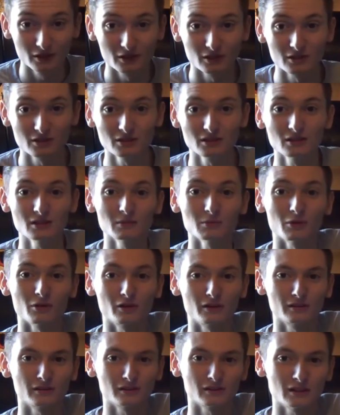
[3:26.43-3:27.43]
here's the
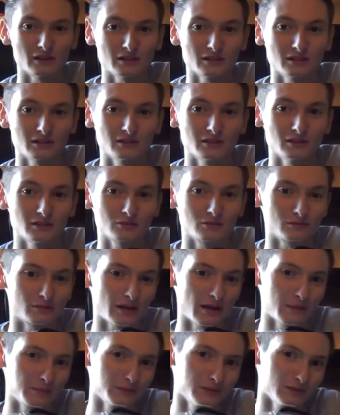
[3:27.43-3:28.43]
keyboard. As you can see, it's
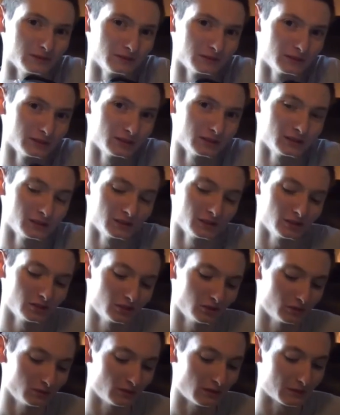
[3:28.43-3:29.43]
wrapped
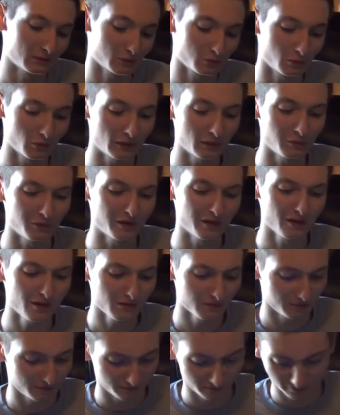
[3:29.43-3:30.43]
quite
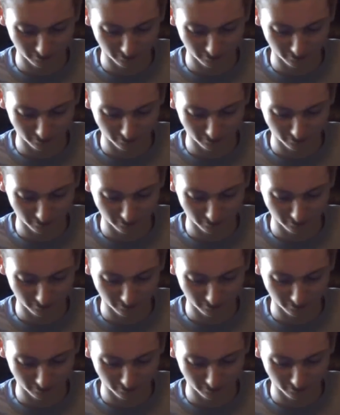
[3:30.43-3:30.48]
well